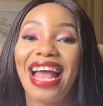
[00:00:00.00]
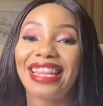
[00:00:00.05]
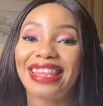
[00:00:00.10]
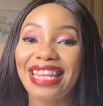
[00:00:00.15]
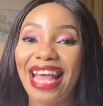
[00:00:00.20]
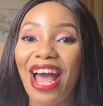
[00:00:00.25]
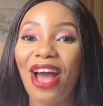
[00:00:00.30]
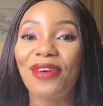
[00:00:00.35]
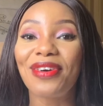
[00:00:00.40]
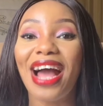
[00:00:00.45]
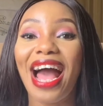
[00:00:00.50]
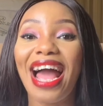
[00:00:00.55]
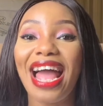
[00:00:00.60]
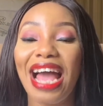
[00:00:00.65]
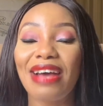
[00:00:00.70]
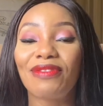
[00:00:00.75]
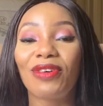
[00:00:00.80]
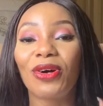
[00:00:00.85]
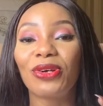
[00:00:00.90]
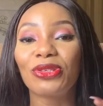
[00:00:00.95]
Now, I
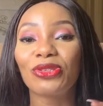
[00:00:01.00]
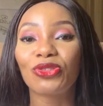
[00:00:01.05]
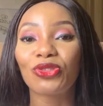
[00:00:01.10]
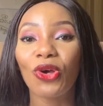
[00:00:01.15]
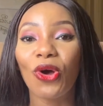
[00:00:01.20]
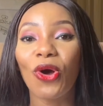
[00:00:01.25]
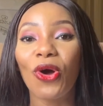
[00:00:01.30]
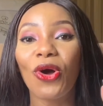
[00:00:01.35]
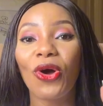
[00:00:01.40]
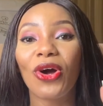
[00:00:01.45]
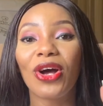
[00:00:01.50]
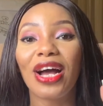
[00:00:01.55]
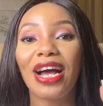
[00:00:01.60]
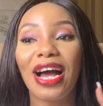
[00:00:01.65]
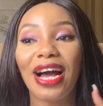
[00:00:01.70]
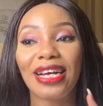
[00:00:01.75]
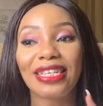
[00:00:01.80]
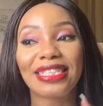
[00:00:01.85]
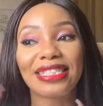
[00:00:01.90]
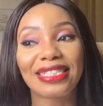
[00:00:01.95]
have also
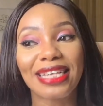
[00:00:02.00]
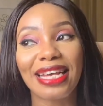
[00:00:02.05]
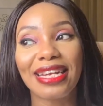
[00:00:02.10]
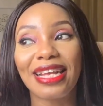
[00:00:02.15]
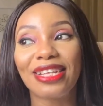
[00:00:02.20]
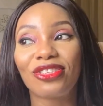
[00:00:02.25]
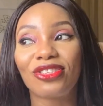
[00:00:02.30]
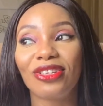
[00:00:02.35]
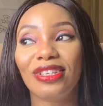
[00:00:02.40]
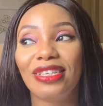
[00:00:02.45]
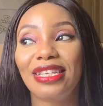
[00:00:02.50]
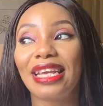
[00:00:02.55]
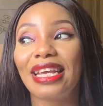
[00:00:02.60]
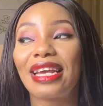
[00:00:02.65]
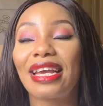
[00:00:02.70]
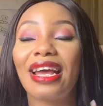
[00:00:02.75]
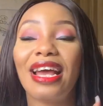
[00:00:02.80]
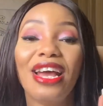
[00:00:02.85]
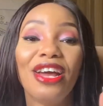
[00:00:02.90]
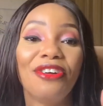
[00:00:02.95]
decided to
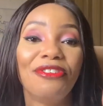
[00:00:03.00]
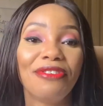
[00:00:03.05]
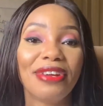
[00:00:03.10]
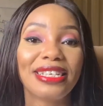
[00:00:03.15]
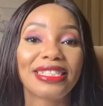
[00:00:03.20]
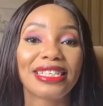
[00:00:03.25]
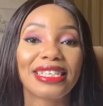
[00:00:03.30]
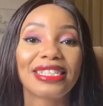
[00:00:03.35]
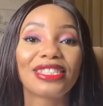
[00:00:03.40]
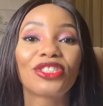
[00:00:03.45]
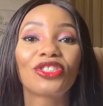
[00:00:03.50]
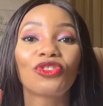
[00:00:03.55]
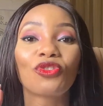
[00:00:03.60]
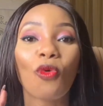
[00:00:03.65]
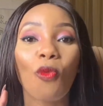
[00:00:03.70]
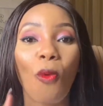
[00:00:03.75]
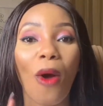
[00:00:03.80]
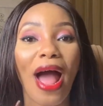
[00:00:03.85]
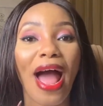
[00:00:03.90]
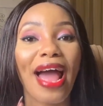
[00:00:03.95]
link reasons
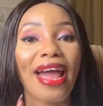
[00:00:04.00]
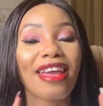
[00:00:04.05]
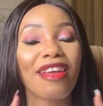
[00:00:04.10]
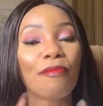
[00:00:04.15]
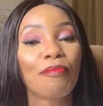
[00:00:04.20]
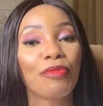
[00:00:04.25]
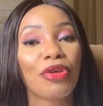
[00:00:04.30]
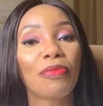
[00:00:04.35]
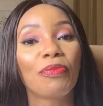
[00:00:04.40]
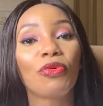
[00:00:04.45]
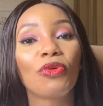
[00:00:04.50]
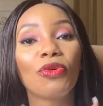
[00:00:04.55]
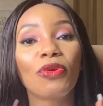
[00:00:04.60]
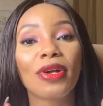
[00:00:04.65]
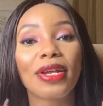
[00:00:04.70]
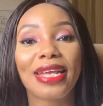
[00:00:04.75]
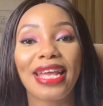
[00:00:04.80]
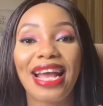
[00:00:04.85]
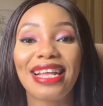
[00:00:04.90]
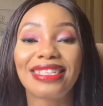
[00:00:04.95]
why
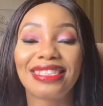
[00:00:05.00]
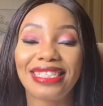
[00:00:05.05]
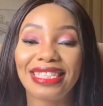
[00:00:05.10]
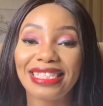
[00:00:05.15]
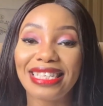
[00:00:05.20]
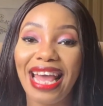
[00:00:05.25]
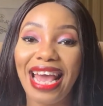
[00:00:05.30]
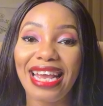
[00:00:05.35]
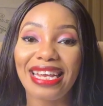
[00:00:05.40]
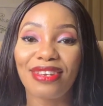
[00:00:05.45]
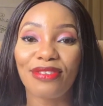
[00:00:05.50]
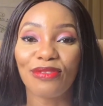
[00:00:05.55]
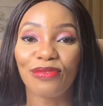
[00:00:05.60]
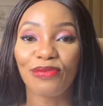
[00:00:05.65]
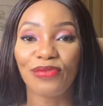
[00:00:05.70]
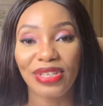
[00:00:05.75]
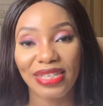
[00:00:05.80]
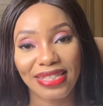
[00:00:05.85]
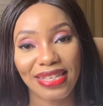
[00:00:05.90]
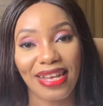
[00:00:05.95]
people get denied
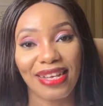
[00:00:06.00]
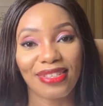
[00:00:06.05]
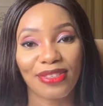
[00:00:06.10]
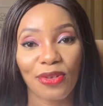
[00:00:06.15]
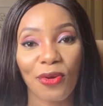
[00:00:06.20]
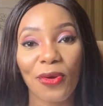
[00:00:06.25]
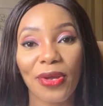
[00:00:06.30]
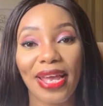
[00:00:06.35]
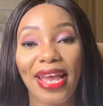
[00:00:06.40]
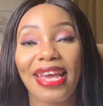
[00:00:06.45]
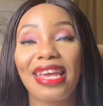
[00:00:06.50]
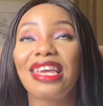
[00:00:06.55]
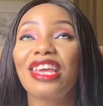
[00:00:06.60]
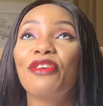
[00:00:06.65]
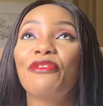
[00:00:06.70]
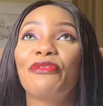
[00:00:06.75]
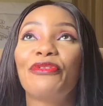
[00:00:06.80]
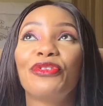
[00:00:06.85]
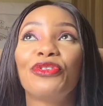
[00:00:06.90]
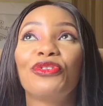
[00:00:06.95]
visas. Okay,
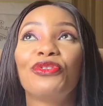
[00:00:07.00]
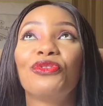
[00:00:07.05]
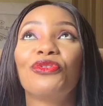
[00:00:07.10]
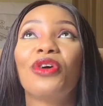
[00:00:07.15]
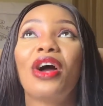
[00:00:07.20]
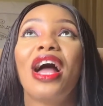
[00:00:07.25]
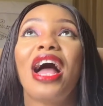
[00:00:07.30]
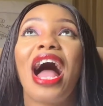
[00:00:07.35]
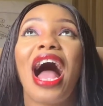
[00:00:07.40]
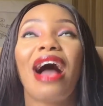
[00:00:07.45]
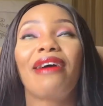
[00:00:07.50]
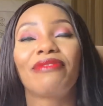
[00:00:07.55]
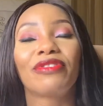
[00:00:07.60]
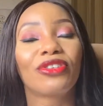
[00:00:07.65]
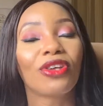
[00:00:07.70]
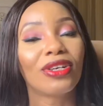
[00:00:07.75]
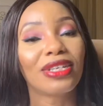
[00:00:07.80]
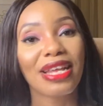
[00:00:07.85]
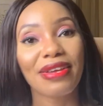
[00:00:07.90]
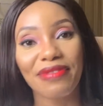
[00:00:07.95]
if you
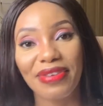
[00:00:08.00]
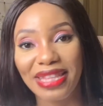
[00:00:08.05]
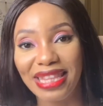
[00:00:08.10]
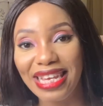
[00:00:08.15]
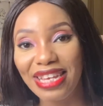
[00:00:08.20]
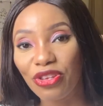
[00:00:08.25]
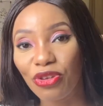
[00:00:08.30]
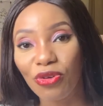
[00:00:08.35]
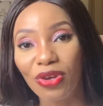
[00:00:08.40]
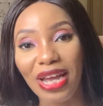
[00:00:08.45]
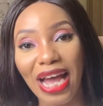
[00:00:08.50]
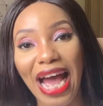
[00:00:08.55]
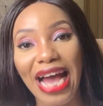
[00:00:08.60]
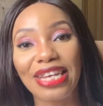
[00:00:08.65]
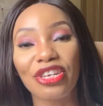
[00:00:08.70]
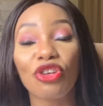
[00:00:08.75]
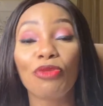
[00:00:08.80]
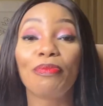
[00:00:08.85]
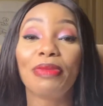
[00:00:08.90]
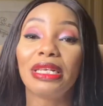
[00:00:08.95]
have done everything you
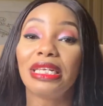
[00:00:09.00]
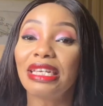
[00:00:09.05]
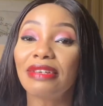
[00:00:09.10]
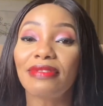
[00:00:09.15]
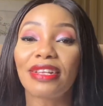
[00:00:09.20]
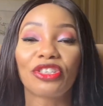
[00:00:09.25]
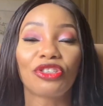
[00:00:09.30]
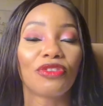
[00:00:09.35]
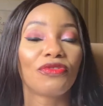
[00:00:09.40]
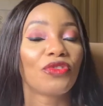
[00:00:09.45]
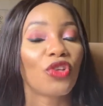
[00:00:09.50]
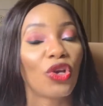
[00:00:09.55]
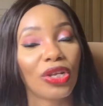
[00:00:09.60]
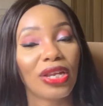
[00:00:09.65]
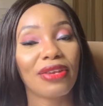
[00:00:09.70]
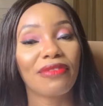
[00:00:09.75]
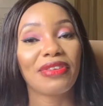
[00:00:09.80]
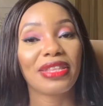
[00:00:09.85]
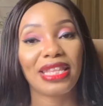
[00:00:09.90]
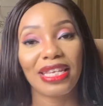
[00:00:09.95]
can, you believe that you've done
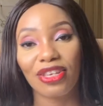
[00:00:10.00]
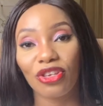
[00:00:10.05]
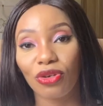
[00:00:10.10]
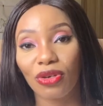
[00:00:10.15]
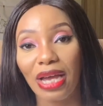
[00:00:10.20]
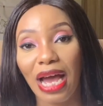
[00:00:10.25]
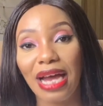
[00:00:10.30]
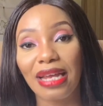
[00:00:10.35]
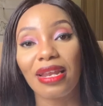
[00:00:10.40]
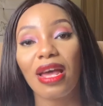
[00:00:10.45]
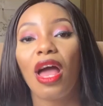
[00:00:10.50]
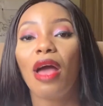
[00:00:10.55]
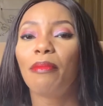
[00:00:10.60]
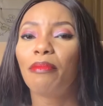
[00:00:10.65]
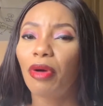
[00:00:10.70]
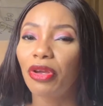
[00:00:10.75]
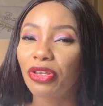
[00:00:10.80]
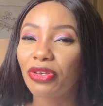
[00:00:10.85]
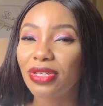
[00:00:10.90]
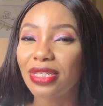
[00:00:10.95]
everything you can,
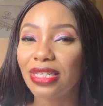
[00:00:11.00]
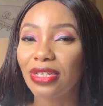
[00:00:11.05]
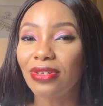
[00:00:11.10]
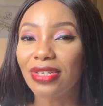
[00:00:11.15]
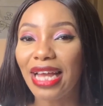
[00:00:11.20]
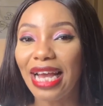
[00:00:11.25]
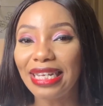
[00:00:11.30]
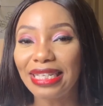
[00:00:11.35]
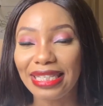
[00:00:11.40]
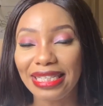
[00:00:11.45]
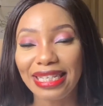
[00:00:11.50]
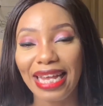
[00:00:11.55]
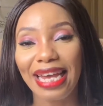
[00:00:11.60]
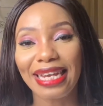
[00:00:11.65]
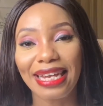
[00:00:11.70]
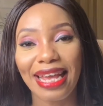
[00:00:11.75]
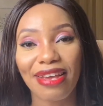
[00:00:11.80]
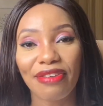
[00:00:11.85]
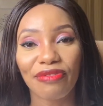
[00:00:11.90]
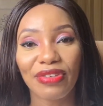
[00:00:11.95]
but you still get
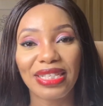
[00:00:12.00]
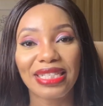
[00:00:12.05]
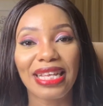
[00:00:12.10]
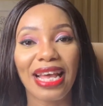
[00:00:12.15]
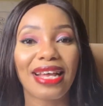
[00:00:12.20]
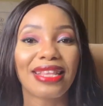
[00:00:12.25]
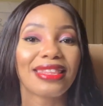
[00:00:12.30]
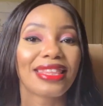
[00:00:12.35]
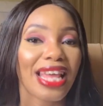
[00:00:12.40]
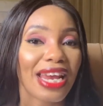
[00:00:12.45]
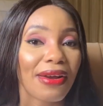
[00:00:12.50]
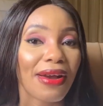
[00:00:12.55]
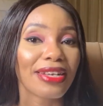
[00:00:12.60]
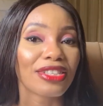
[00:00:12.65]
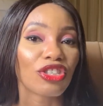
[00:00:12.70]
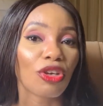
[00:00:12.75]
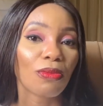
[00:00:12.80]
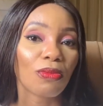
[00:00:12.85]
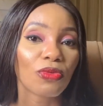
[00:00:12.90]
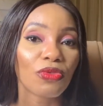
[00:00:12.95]
denied a visa, there
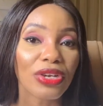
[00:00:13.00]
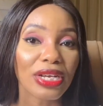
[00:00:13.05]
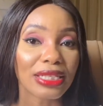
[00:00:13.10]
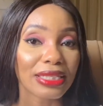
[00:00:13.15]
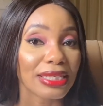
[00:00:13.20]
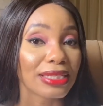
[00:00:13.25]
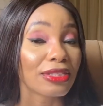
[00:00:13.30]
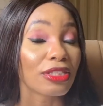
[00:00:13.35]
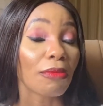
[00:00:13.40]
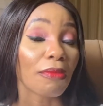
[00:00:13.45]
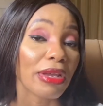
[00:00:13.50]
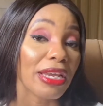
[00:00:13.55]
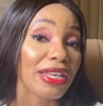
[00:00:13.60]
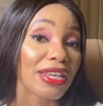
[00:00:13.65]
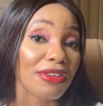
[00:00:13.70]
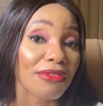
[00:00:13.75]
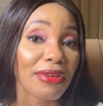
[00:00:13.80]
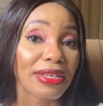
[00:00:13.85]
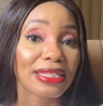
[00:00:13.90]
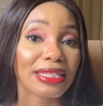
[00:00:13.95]
are some reasons, some
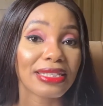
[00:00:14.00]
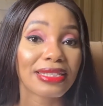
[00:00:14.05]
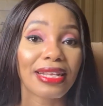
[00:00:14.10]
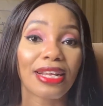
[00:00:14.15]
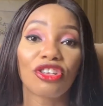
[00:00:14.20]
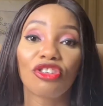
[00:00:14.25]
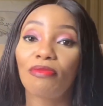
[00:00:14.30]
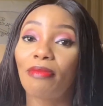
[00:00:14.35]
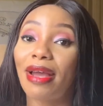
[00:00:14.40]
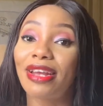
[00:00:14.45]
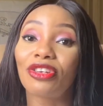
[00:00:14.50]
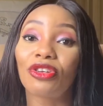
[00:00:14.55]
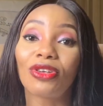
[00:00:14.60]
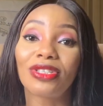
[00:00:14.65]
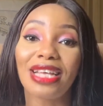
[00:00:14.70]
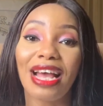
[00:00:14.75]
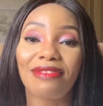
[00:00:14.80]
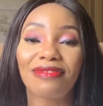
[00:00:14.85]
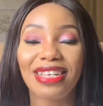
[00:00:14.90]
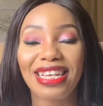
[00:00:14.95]
hidden reasons that you might
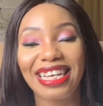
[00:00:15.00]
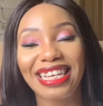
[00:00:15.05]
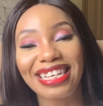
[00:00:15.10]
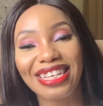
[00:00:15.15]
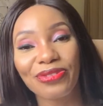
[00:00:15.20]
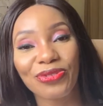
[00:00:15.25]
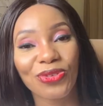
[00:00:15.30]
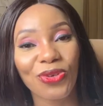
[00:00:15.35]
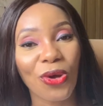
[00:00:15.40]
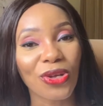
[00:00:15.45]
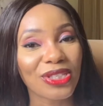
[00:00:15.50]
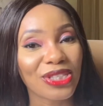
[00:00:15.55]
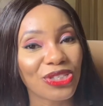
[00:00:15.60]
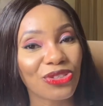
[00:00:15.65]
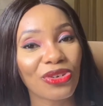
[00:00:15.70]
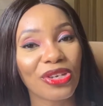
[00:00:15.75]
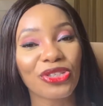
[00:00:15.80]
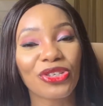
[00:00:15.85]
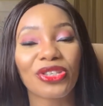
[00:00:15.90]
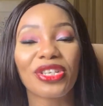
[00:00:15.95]
not have taken into
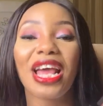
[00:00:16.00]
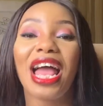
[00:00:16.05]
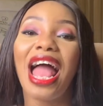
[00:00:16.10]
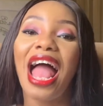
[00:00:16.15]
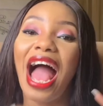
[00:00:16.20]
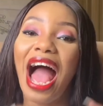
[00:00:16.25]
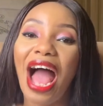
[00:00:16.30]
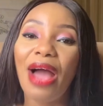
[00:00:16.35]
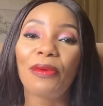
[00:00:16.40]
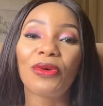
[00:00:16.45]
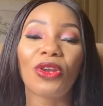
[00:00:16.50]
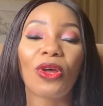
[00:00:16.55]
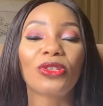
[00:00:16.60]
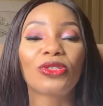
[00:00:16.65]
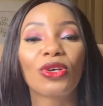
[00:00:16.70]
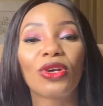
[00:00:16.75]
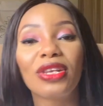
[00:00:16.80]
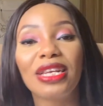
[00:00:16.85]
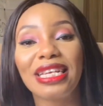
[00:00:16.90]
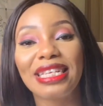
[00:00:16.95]
consideration. I would
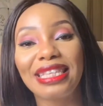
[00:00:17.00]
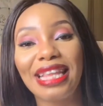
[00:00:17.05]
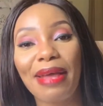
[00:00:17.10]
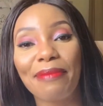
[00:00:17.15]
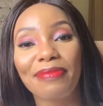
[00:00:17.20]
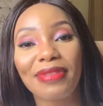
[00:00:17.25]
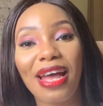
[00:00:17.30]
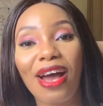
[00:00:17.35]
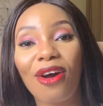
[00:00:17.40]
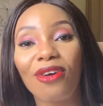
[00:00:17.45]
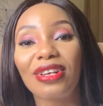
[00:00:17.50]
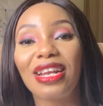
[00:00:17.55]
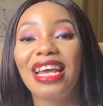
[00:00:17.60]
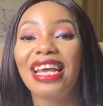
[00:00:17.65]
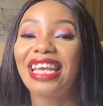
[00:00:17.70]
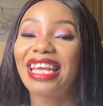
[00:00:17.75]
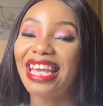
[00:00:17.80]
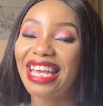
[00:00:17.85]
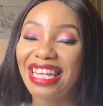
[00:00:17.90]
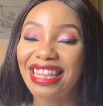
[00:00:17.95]
also link them down
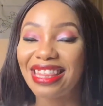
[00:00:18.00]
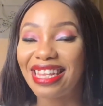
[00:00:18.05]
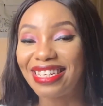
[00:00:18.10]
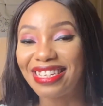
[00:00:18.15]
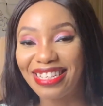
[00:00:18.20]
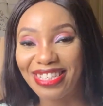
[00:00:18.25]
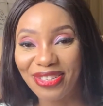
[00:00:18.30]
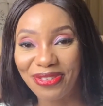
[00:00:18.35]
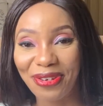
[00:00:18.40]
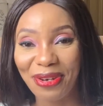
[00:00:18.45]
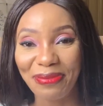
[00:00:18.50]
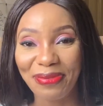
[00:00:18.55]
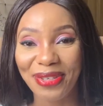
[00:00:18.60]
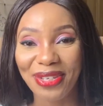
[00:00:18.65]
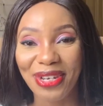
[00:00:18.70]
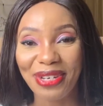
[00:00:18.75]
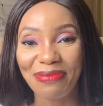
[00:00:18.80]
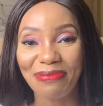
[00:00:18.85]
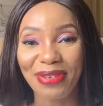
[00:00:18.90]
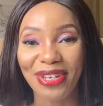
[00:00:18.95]
in the
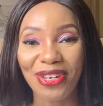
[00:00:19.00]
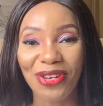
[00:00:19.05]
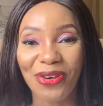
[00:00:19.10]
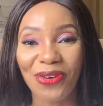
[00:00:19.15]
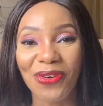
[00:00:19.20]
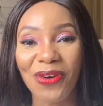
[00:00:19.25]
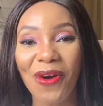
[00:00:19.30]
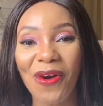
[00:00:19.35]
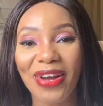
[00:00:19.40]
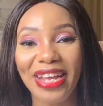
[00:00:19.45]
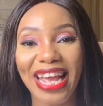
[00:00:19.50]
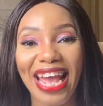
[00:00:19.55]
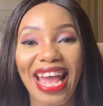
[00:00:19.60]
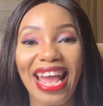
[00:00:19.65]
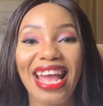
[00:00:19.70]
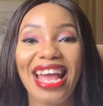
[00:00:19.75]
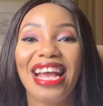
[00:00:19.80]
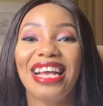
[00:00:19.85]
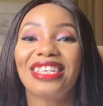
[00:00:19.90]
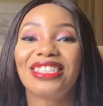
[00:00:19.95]
description below.
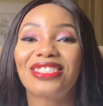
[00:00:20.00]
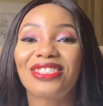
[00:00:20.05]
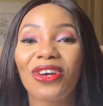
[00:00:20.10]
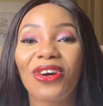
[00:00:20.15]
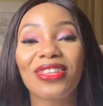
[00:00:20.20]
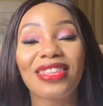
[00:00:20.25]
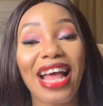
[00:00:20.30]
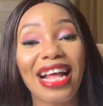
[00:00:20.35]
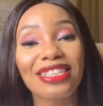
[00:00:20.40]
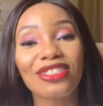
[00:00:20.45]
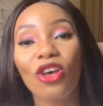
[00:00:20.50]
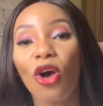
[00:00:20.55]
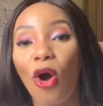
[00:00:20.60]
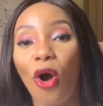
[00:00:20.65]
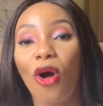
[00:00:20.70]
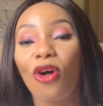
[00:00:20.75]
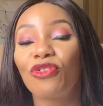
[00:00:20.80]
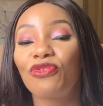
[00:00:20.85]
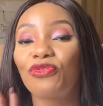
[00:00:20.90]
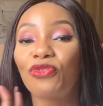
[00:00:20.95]
Okay, so that's
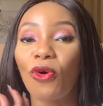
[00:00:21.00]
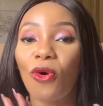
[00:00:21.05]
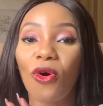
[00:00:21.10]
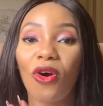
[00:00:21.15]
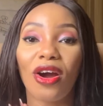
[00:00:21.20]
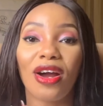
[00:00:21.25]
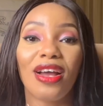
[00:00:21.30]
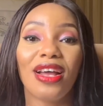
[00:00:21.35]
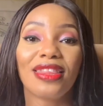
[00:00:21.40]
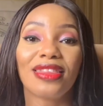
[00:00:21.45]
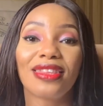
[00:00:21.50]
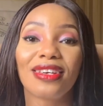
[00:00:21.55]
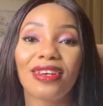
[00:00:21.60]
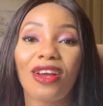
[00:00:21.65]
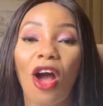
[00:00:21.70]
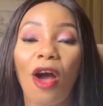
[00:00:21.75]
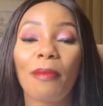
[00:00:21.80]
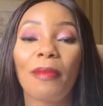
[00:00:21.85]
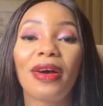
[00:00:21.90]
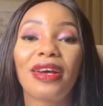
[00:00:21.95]
all for the
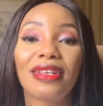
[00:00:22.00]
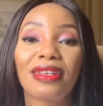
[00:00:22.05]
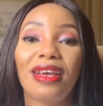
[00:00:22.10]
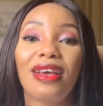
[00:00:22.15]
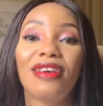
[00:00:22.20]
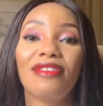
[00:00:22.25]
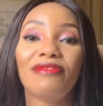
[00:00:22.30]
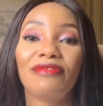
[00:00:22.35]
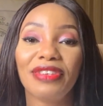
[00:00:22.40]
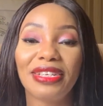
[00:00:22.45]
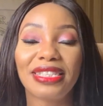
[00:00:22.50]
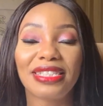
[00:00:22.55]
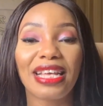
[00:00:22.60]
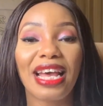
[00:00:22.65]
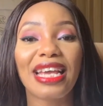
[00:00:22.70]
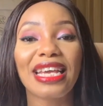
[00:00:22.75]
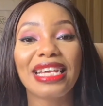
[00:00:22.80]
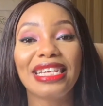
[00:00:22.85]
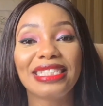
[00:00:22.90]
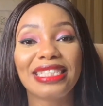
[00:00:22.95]
common
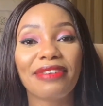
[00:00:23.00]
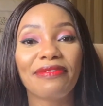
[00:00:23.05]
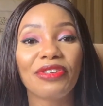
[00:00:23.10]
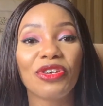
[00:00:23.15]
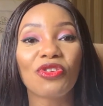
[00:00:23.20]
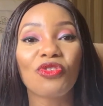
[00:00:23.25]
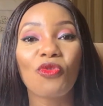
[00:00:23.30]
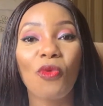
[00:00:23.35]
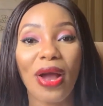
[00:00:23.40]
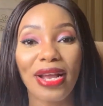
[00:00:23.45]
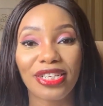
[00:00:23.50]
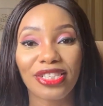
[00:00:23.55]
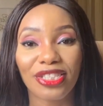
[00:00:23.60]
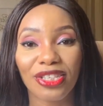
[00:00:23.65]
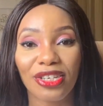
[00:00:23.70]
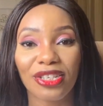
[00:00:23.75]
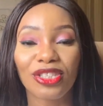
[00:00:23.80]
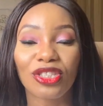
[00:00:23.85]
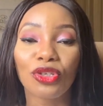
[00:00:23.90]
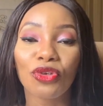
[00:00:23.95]
visa interview
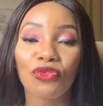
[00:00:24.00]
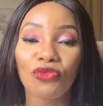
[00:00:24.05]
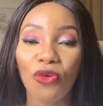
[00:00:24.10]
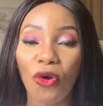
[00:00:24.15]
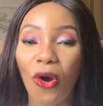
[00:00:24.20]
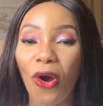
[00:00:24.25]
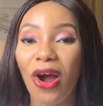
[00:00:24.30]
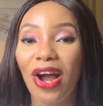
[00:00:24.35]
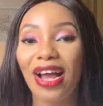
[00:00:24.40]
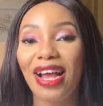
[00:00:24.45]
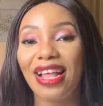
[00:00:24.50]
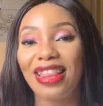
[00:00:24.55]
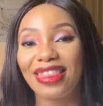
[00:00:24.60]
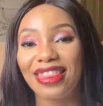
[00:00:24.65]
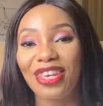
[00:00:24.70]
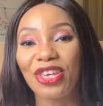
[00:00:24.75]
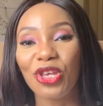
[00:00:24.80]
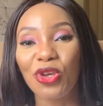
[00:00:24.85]
questions for the